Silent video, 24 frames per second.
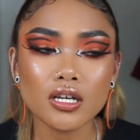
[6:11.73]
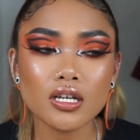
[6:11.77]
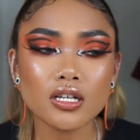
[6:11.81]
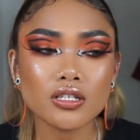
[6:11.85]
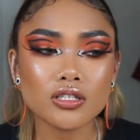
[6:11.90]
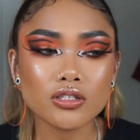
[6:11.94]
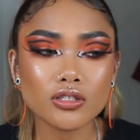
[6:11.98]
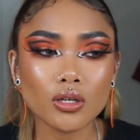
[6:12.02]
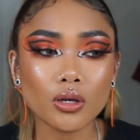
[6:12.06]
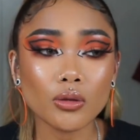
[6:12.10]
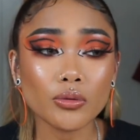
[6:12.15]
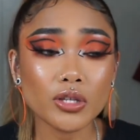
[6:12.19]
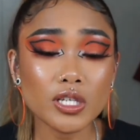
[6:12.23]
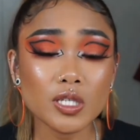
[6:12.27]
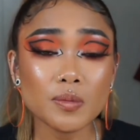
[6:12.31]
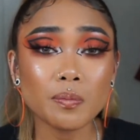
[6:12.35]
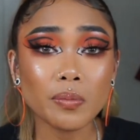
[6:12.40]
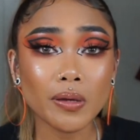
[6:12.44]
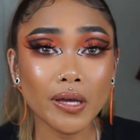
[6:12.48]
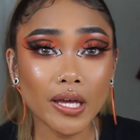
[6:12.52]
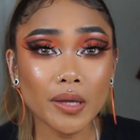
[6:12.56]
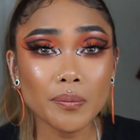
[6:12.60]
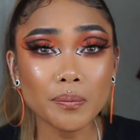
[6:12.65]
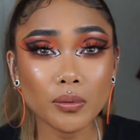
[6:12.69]
So this
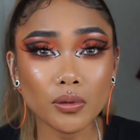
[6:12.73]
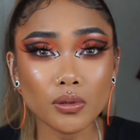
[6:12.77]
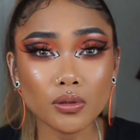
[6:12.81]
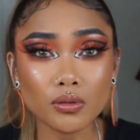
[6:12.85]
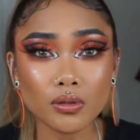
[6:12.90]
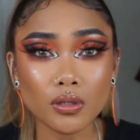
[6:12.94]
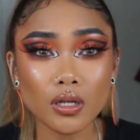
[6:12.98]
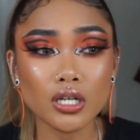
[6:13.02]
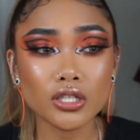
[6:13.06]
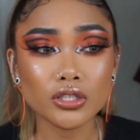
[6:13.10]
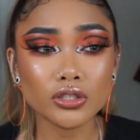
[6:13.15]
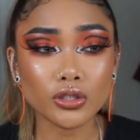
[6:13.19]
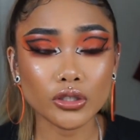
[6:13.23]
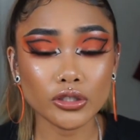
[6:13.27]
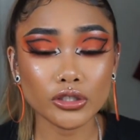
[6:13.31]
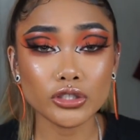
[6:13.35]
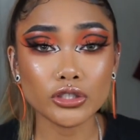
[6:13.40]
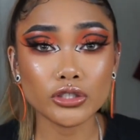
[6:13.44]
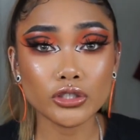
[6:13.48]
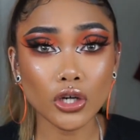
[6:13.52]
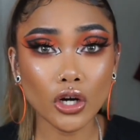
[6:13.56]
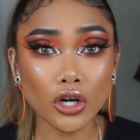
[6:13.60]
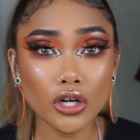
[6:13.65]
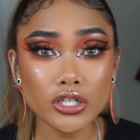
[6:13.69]
pit bull starts
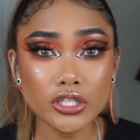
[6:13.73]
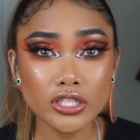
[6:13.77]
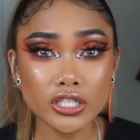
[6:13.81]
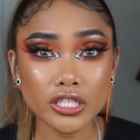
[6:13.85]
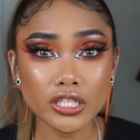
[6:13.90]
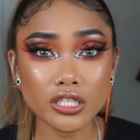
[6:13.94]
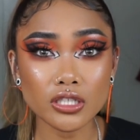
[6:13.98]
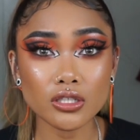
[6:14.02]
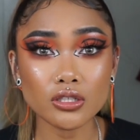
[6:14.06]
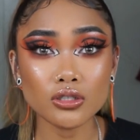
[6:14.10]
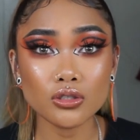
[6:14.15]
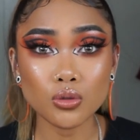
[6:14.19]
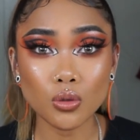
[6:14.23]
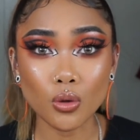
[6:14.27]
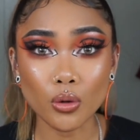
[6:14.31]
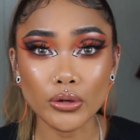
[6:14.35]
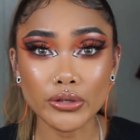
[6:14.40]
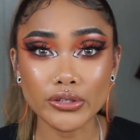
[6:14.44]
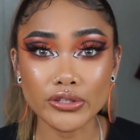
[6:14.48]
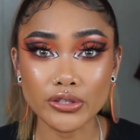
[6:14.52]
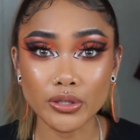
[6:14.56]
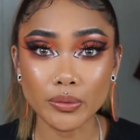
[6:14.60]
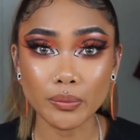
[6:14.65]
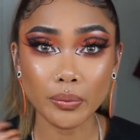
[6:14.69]
charging
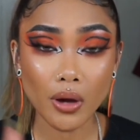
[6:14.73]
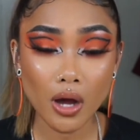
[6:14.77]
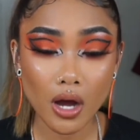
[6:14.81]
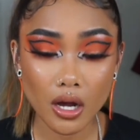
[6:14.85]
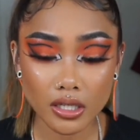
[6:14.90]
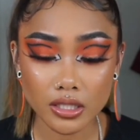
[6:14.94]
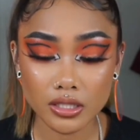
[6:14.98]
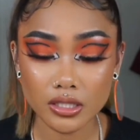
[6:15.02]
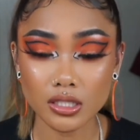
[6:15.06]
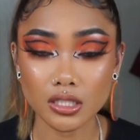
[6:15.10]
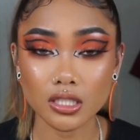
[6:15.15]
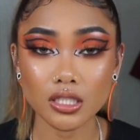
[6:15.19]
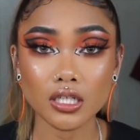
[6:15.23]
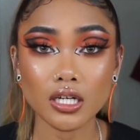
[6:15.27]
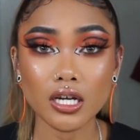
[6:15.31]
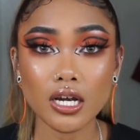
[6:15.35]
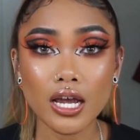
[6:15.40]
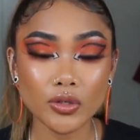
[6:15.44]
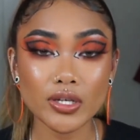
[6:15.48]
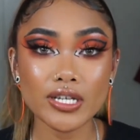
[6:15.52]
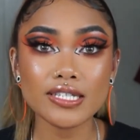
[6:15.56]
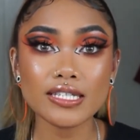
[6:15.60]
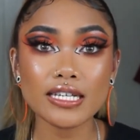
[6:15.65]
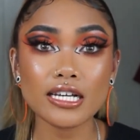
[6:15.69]
towards the Boxer.
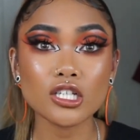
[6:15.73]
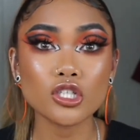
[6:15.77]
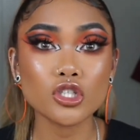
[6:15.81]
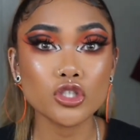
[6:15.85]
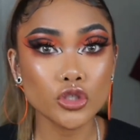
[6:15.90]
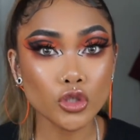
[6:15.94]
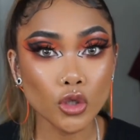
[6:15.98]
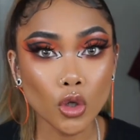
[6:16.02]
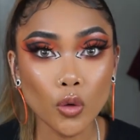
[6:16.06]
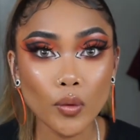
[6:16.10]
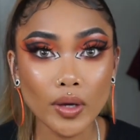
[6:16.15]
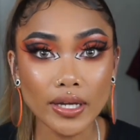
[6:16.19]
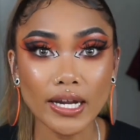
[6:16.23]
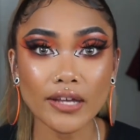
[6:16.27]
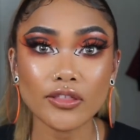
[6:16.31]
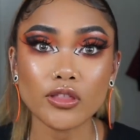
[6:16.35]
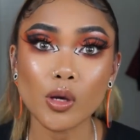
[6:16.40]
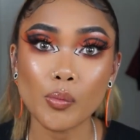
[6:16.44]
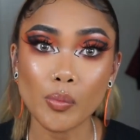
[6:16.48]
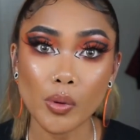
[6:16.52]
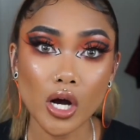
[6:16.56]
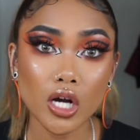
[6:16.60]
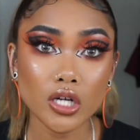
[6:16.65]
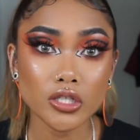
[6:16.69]
So he's like chewing at
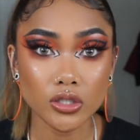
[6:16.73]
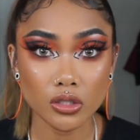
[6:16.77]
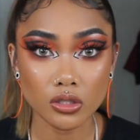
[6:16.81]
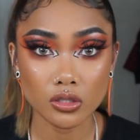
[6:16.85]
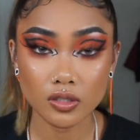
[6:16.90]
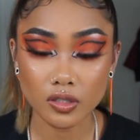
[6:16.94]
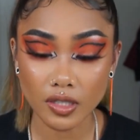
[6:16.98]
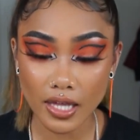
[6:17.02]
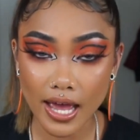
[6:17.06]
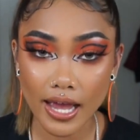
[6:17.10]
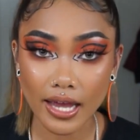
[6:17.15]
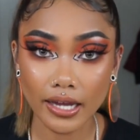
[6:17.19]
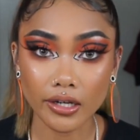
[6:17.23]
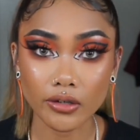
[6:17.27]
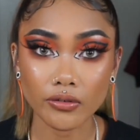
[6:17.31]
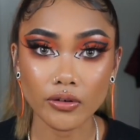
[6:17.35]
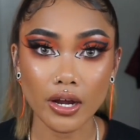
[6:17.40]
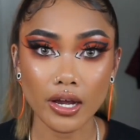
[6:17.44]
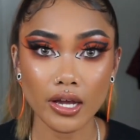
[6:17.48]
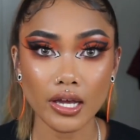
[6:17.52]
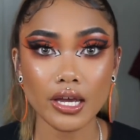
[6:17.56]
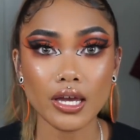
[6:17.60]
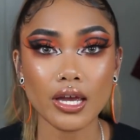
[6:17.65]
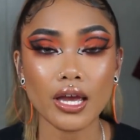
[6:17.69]
the Boxer's leg,
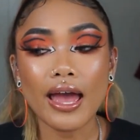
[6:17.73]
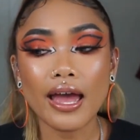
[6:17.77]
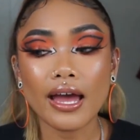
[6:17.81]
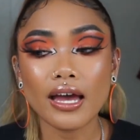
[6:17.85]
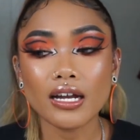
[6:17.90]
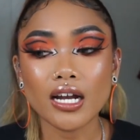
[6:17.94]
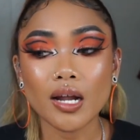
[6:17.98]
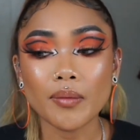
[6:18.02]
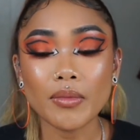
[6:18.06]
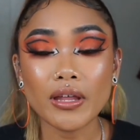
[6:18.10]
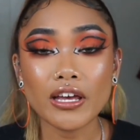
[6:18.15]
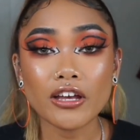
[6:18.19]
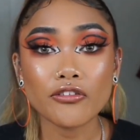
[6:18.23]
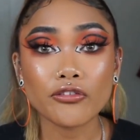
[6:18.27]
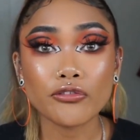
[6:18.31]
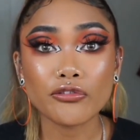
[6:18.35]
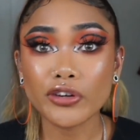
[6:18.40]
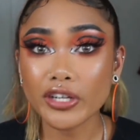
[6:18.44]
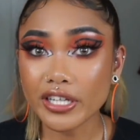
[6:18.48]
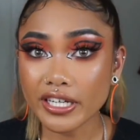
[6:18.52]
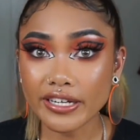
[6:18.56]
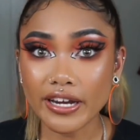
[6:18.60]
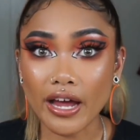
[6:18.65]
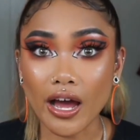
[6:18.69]
right? And I'm like
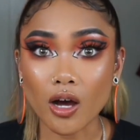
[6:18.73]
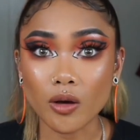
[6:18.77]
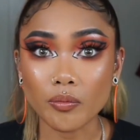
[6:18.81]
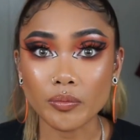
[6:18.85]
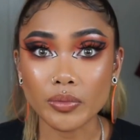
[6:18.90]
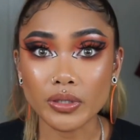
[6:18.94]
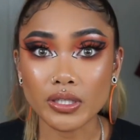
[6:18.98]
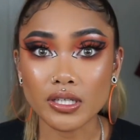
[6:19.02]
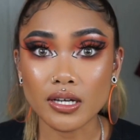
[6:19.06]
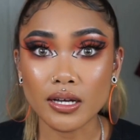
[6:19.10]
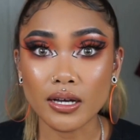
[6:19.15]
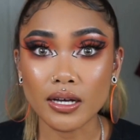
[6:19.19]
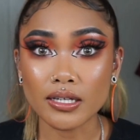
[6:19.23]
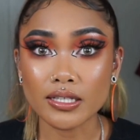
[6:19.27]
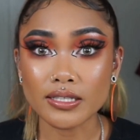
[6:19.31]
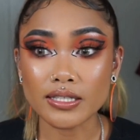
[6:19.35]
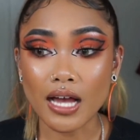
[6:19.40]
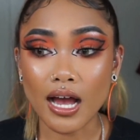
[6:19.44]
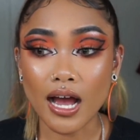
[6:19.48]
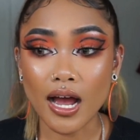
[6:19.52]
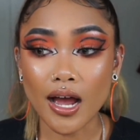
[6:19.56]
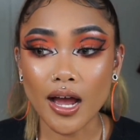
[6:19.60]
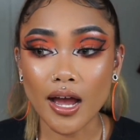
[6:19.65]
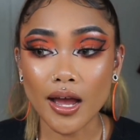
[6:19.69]
freaking out because
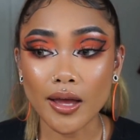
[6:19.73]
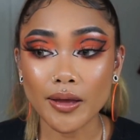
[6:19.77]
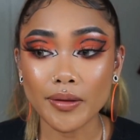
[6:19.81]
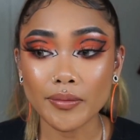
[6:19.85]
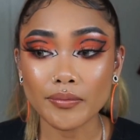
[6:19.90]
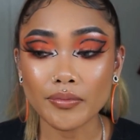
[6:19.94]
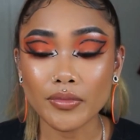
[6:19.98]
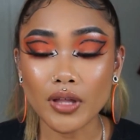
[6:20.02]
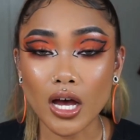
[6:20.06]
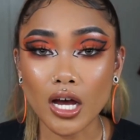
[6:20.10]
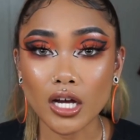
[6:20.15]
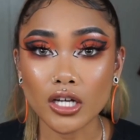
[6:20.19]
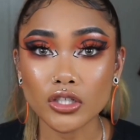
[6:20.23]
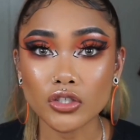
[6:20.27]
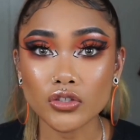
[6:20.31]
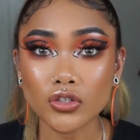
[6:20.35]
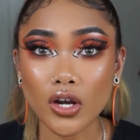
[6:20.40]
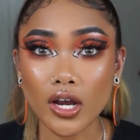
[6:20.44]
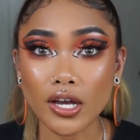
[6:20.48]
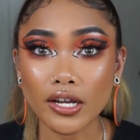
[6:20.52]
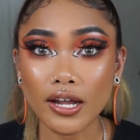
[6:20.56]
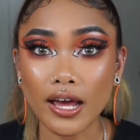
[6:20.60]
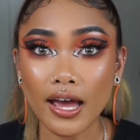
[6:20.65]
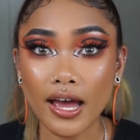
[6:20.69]
I'm not
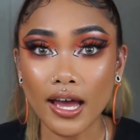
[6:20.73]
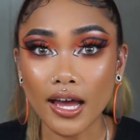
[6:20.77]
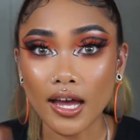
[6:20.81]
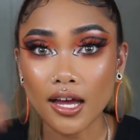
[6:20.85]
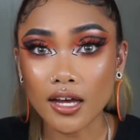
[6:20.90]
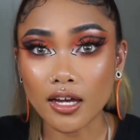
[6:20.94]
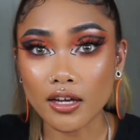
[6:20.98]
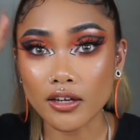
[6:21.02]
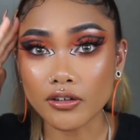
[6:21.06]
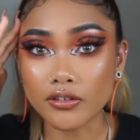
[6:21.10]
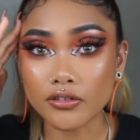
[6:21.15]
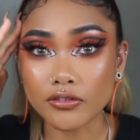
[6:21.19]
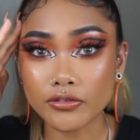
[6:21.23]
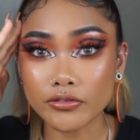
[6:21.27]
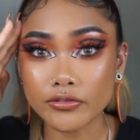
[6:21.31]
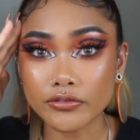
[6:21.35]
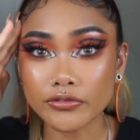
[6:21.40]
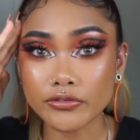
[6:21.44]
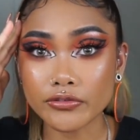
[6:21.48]
trying to have